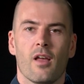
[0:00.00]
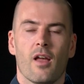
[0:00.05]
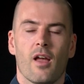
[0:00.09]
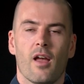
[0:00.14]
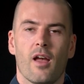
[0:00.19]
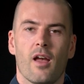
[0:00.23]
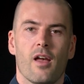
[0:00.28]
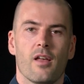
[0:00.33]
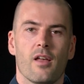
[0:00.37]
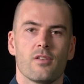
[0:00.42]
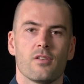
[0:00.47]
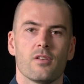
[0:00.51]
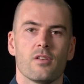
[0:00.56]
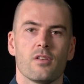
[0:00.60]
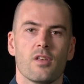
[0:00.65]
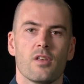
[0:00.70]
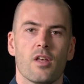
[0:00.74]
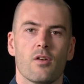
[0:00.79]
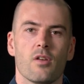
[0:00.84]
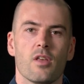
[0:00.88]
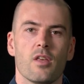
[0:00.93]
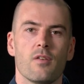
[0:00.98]
And
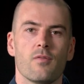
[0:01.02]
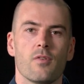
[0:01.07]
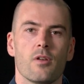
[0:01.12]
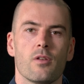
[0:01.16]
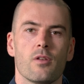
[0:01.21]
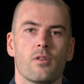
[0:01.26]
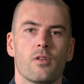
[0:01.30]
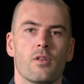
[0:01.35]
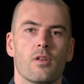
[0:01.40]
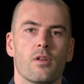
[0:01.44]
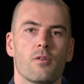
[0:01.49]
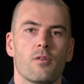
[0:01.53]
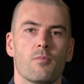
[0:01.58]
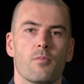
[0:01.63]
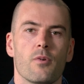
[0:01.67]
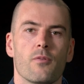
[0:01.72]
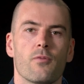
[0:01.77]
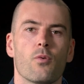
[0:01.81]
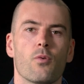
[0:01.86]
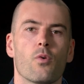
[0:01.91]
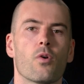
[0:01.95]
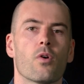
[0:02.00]
even
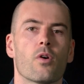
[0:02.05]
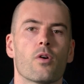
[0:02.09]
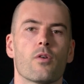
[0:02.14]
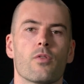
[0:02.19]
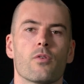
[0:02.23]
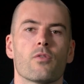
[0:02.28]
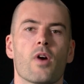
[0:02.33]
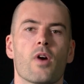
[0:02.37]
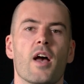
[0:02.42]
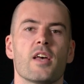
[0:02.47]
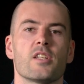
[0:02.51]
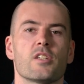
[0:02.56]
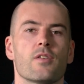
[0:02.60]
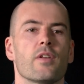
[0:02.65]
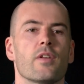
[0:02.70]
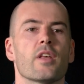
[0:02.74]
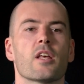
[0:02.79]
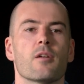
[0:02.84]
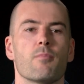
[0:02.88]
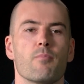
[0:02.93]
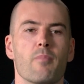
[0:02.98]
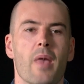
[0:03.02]
before the rise of
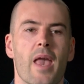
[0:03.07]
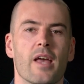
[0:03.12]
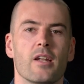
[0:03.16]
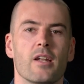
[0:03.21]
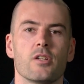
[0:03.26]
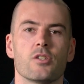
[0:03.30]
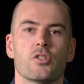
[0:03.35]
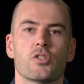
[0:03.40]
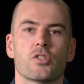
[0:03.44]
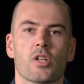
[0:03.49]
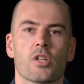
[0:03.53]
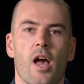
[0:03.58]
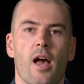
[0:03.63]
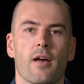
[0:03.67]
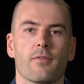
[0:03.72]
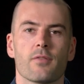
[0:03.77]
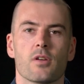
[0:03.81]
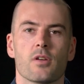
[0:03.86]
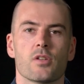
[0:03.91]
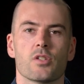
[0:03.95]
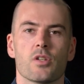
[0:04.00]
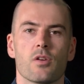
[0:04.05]
any kind of managed
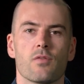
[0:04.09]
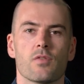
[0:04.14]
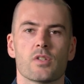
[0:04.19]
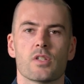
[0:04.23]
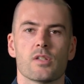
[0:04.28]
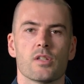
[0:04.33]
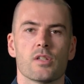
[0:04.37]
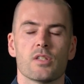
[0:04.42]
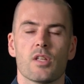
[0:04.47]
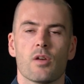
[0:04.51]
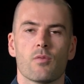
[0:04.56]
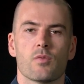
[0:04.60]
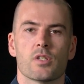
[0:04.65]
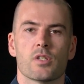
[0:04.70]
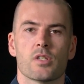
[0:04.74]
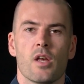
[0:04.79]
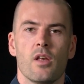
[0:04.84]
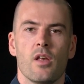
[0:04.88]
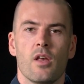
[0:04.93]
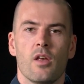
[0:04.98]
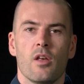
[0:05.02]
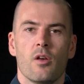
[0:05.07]
Kafka services, there was
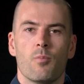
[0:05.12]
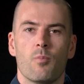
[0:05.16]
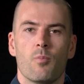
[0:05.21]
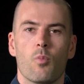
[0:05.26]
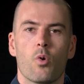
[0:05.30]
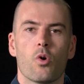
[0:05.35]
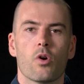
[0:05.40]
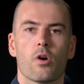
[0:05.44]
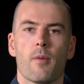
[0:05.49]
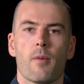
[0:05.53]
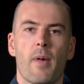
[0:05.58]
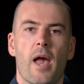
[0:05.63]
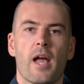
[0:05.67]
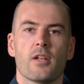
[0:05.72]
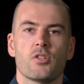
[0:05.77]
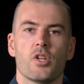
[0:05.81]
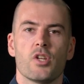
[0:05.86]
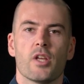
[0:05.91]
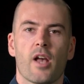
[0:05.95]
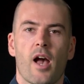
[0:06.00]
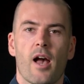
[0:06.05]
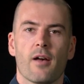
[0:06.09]
more
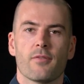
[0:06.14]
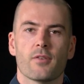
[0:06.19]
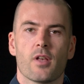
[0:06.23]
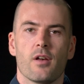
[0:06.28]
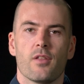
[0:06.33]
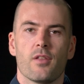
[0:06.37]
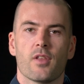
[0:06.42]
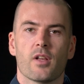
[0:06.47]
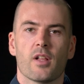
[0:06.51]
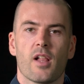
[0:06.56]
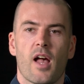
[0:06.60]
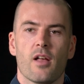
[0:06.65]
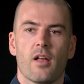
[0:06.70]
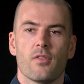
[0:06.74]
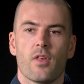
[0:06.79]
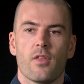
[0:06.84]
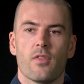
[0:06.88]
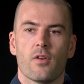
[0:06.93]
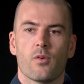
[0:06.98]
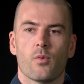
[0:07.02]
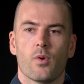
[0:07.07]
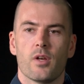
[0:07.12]
Apache Kafka in the cloud
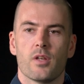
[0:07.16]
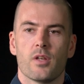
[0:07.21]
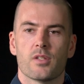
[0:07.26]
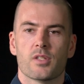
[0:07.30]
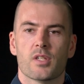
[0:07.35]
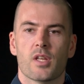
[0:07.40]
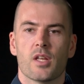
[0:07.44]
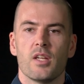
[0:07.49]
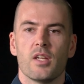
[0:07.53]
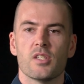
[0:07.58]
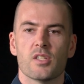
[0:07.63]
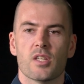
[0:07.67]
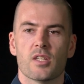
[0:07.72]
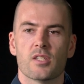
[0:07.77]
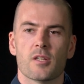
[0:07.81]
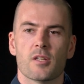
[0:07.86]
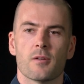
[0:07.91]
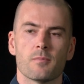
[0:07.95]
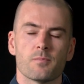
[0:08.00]
than there was Kinesis.